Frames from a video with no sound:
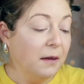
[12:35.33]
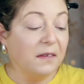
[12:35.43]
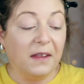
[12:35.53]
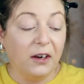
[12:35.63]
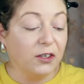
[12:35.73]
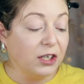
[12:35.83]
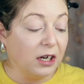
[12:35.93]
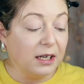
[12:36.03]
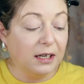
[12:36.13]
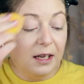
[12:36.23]
They are
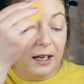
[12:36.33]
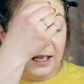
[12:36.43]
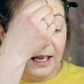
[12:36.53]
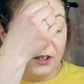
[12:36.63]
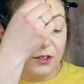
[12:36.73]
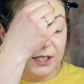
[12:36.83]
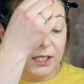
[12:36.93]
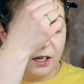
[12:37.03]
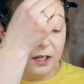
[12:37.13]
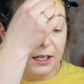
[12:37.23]
done. They actually
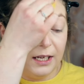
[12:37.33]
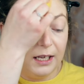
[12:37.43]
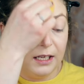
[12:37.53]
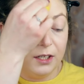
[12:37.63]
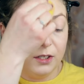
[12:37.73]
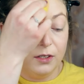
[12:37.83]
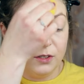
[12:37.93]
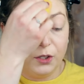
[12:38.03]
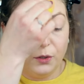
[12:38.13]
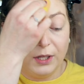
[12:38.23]
started in
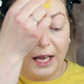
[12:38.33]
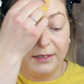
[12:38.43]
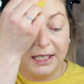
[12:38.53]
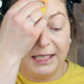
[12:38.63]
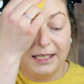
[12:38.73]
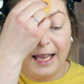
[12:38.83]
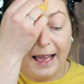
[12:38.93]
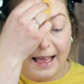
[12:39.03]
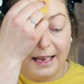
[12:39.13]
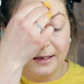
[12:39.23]

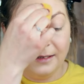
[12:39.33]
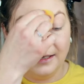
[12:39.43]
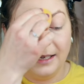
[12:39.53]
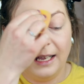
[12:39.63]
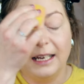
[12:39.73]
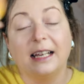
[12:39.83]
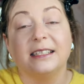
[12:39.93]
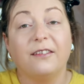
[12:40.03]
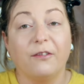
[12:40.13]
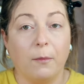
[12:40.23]
2010, and
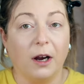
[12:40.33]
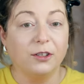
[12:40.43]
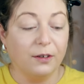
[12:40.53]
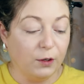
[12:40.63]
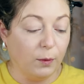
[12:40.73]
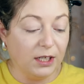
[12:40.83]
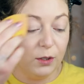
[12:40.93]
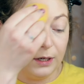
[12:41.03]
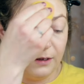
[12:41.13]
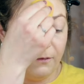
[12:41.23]
as of March of
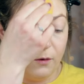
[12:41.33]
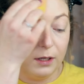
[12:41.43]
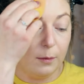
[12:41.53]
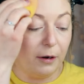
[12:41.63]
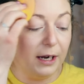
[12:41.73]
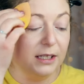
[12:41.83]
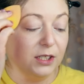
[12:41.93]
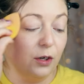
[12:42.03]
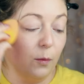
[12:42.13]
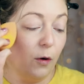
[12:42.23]
2024, the brand
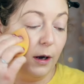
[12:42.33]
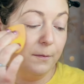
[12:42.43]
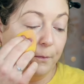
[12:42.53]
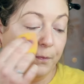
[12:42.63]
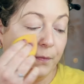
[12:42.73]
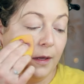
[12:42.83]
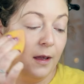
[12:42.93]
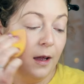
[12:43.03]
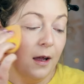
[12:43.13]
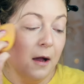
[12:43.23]
is no more.
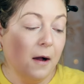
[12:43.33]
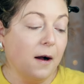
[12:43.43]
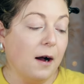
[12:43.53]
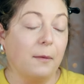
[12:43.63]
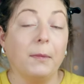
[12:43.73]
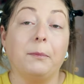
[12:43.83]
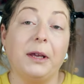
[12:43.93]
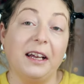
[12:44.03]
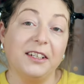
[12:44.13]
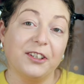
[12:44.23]

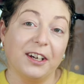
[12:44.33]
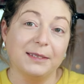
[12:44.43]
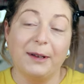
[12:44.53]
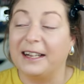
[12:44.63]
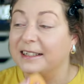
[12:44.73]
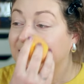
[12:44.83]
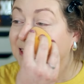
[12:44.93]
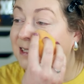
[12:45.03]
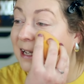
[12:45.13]
BH Cosmetics.